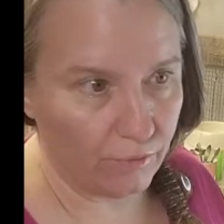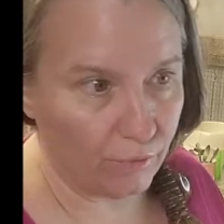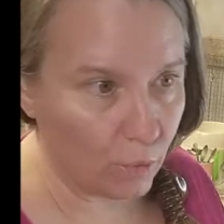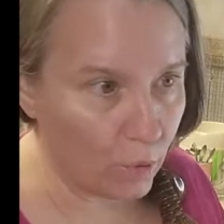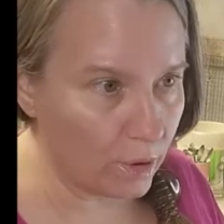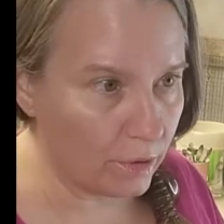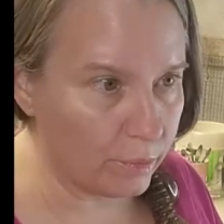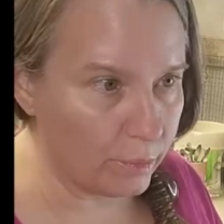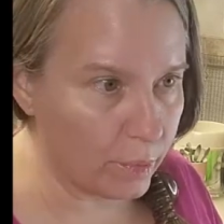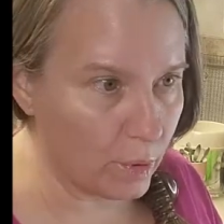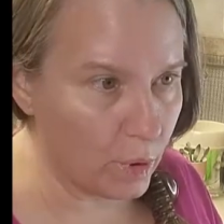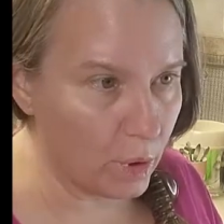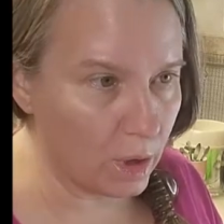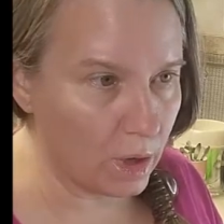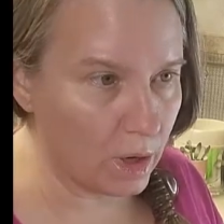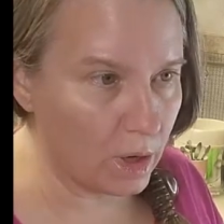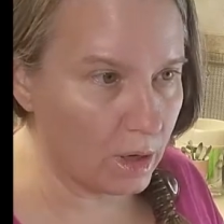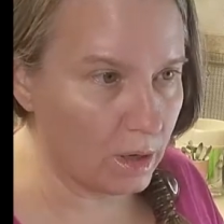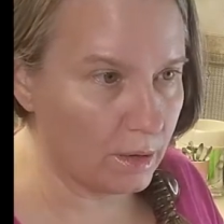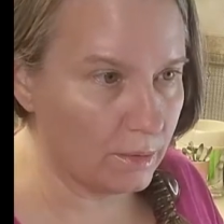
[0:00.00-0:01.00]
4th
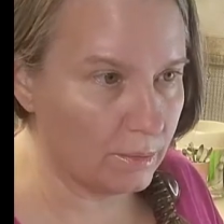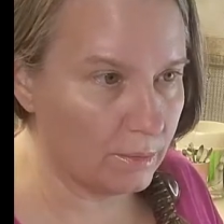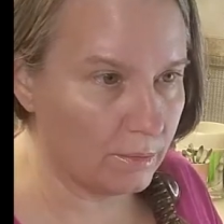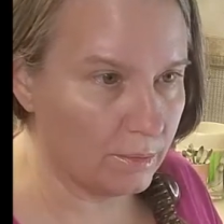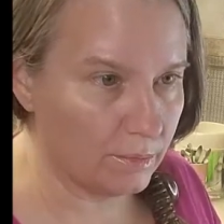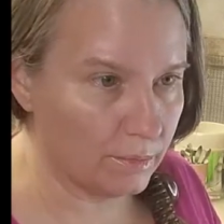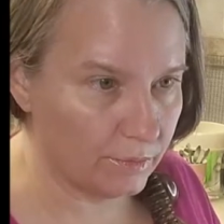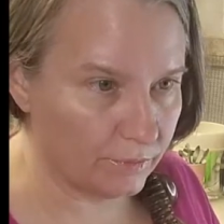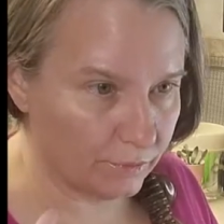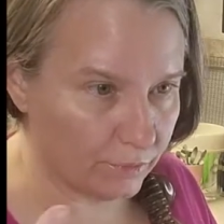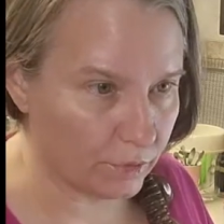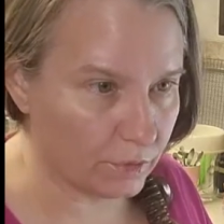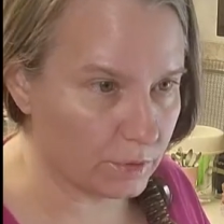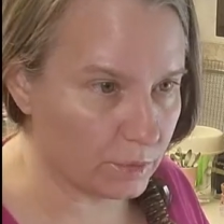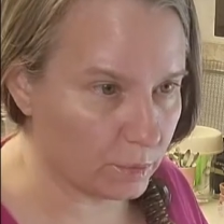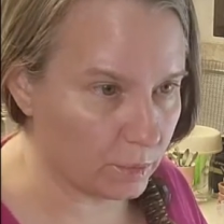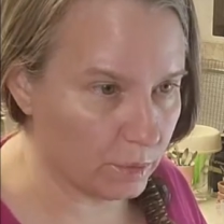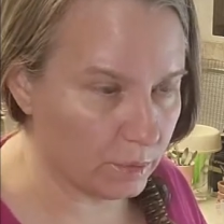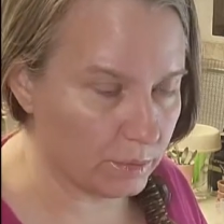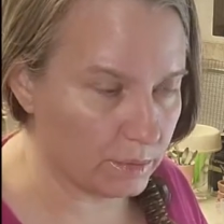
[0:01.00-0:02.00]
pour.
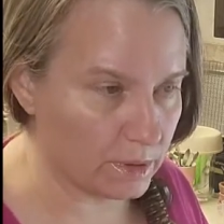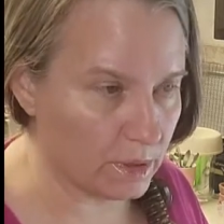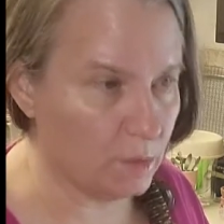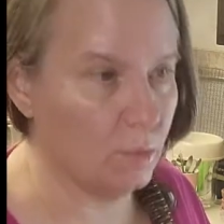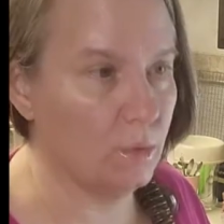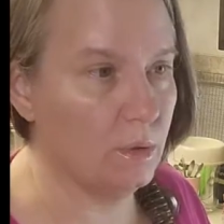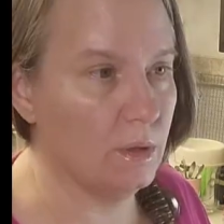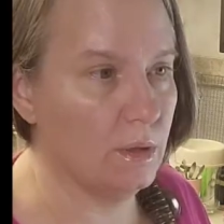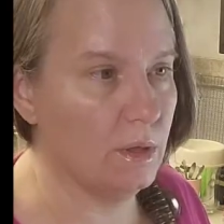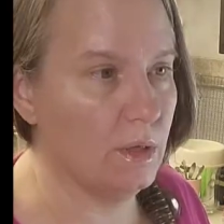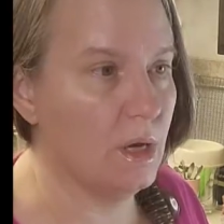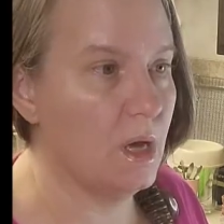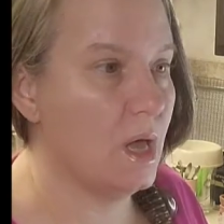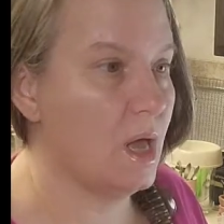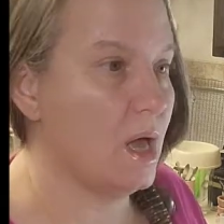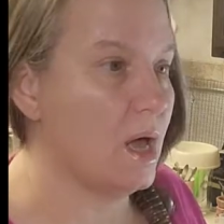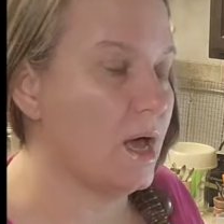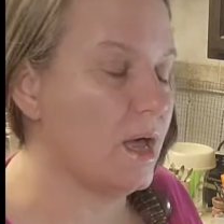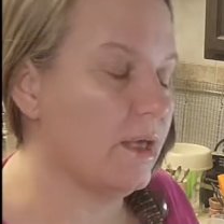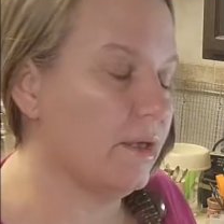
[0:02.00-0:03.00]
First one was on wood.
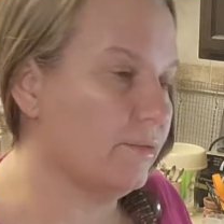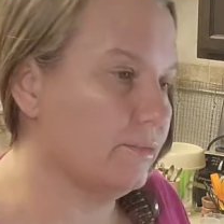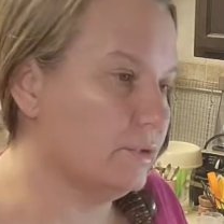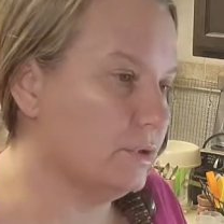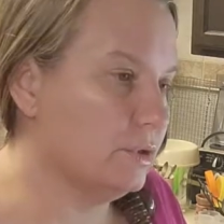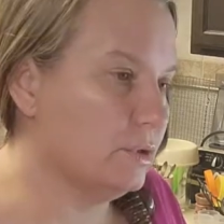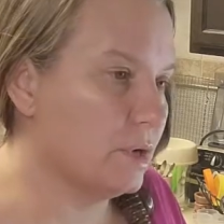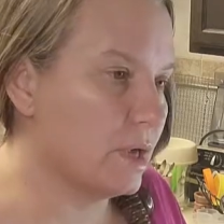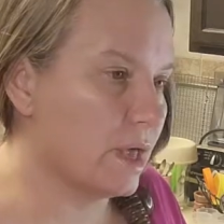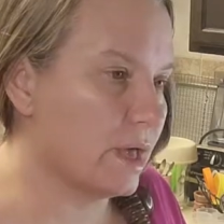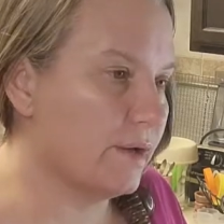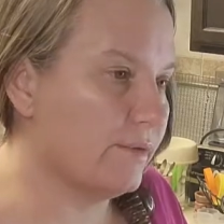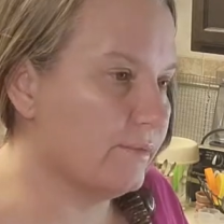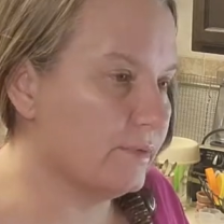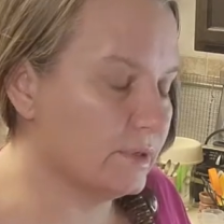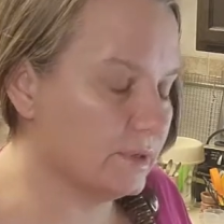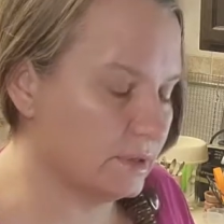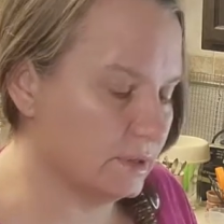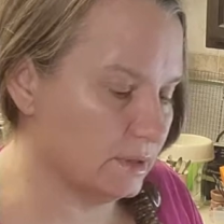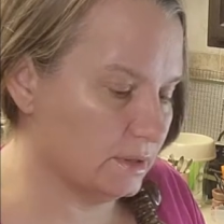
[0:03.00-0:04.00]
I have 2
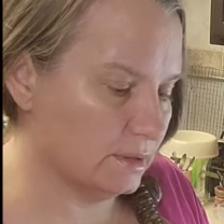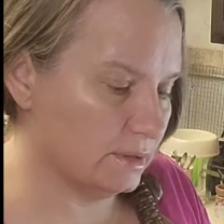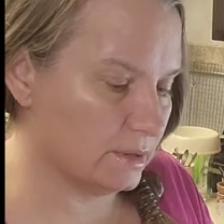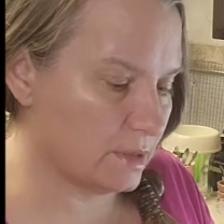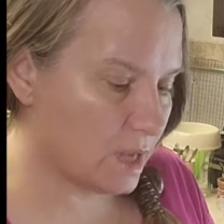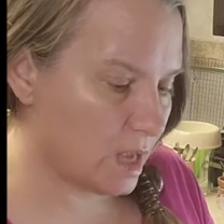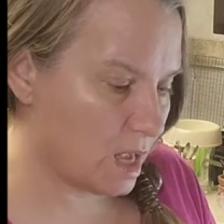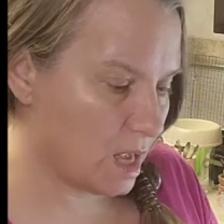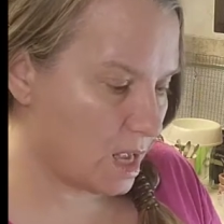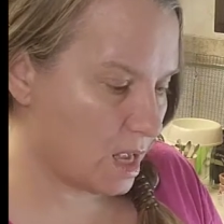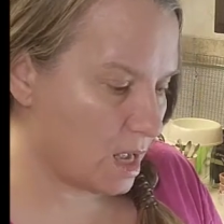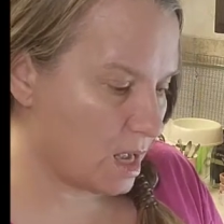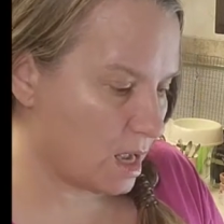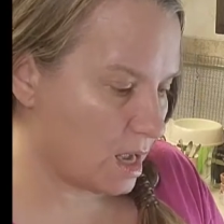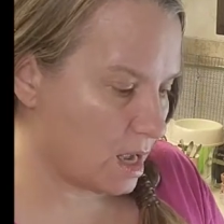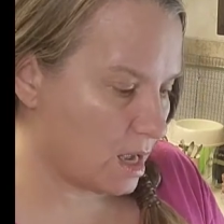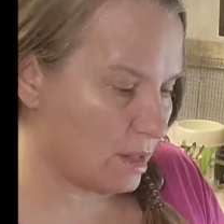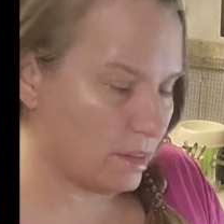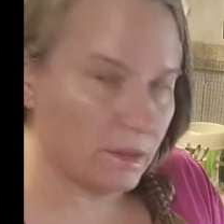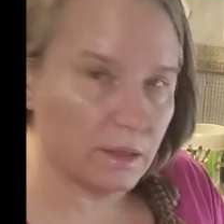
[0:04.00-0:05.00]
canvases,
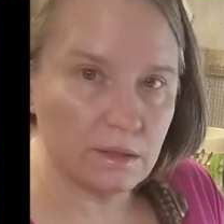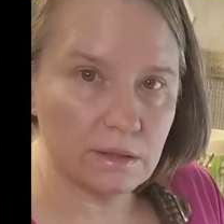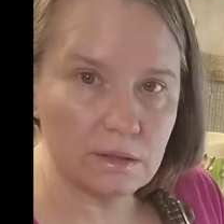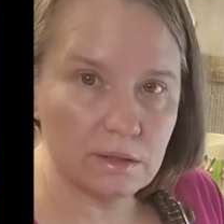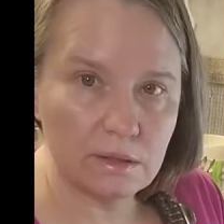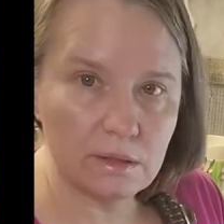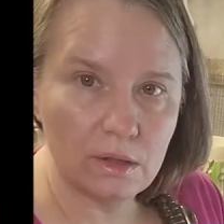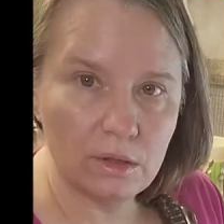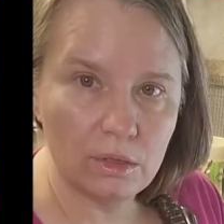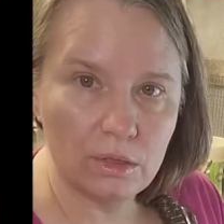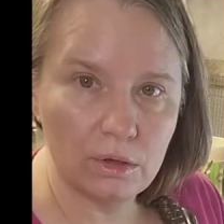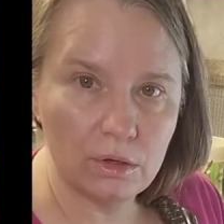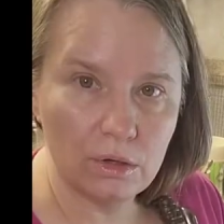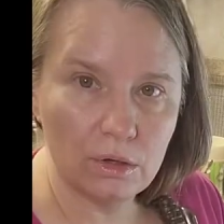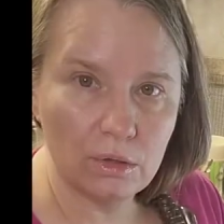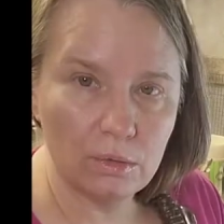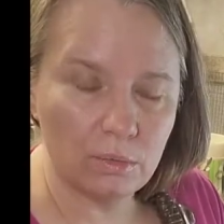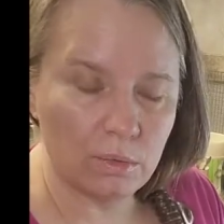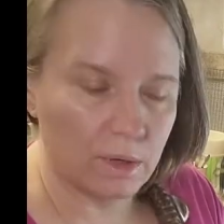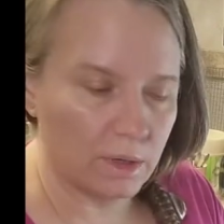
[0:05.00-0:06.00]
and this is the
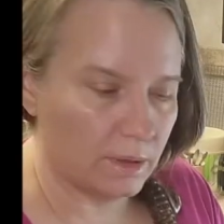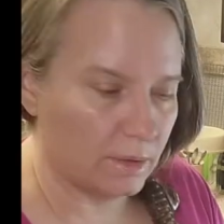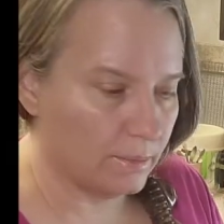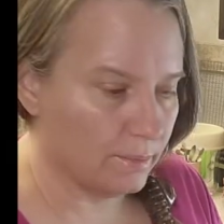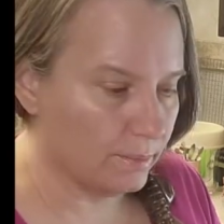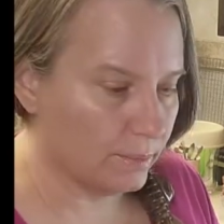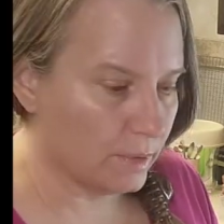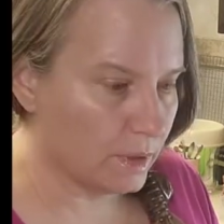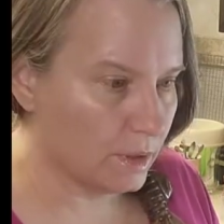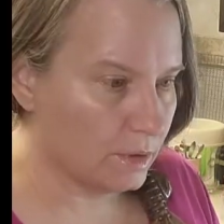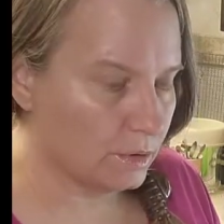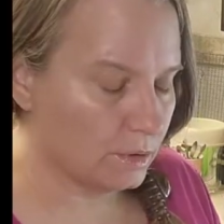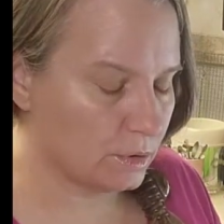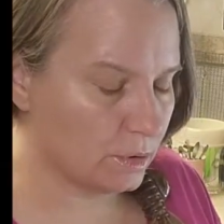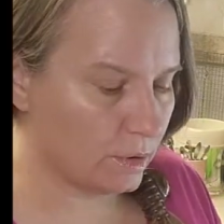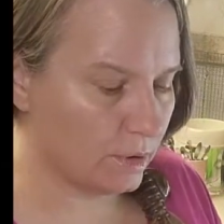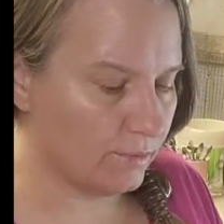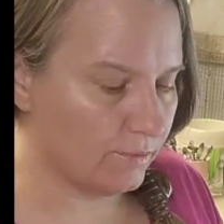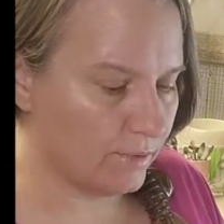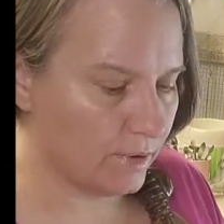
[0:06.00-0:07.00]
3rd one.
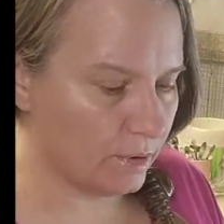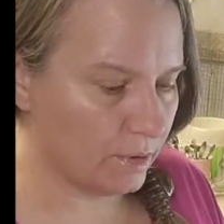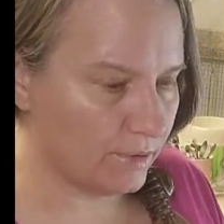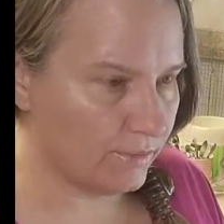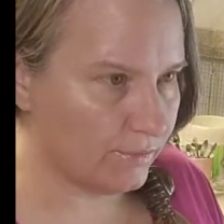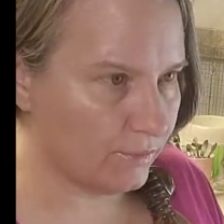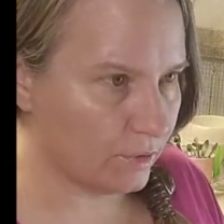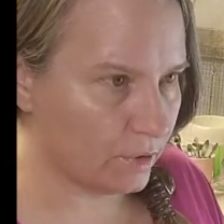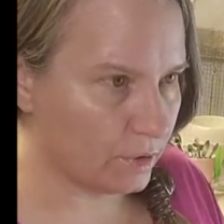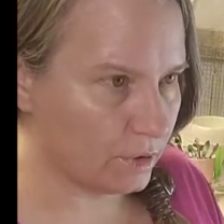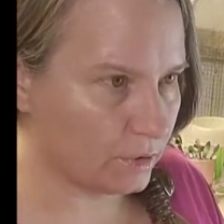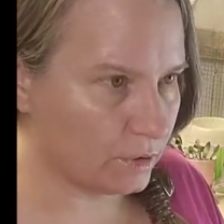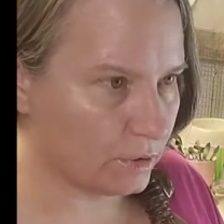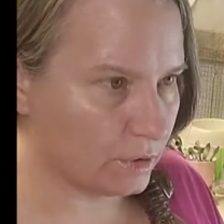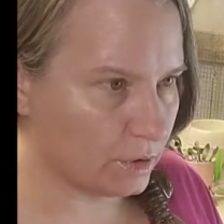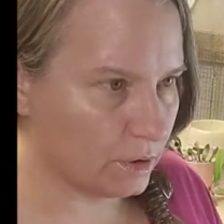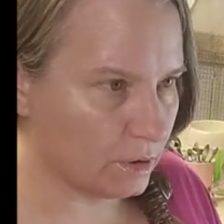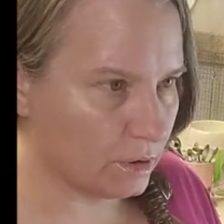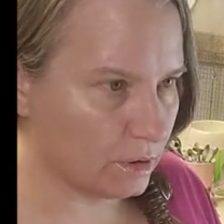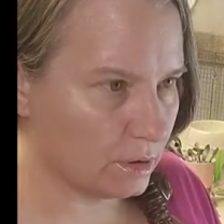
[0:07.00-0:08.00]
So the very
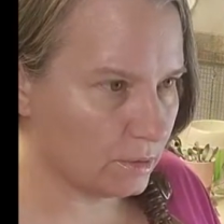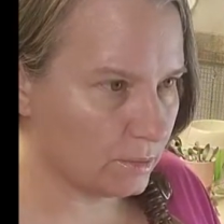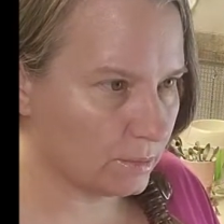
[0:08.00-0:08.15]
first